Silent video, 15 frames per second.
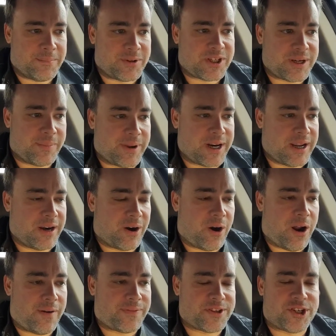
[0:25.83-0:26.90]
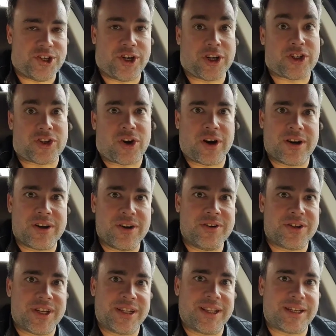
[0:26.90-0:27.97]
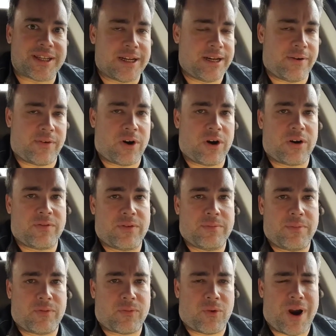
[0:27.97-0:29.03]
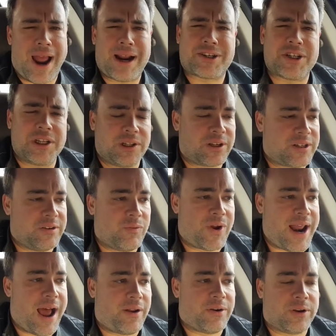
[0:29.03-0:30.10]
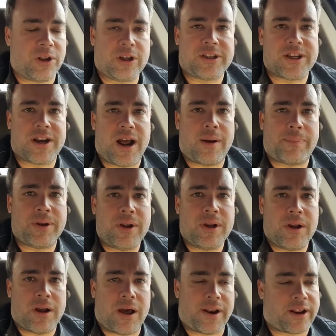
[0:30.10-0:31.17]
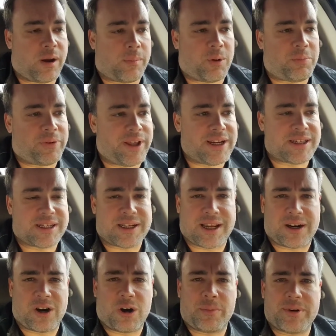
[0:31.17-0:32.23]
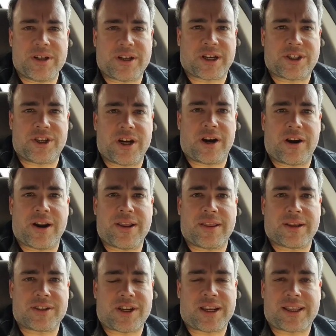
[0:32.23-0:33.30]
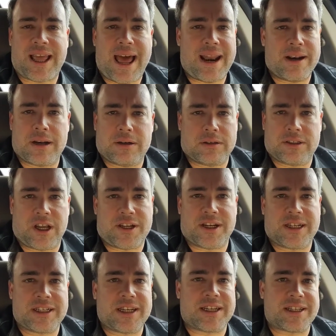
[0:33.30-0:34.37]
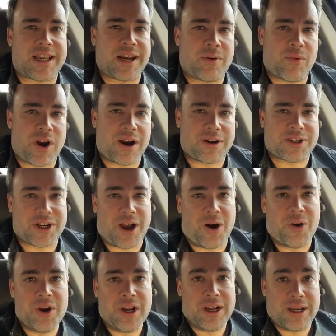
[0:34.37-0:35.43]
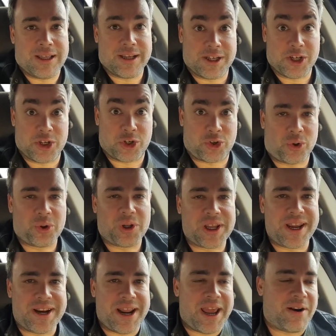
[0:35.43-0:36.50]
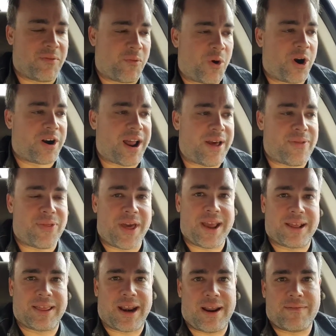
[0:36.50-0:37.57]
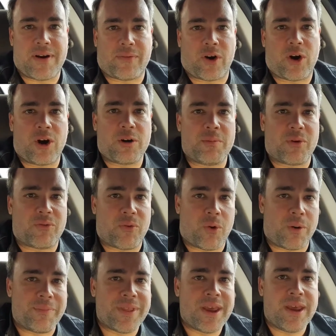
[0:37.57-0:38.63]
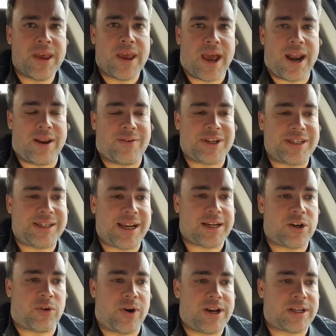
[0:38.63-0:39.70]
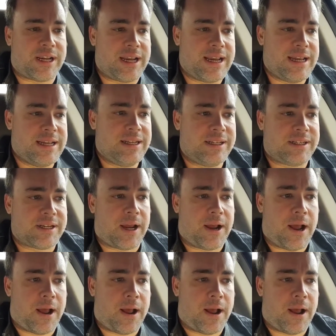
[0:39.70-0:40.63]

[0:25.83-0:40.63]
somebody in our office just started using this. I'd never heard of it before. I actually went out and looked it up on a couple of places like Urban Dictionary and things like that, and it doesn't exist anywhere. So this is truly a native word, I think, that I've never heard before. Anyway, sickgnorant is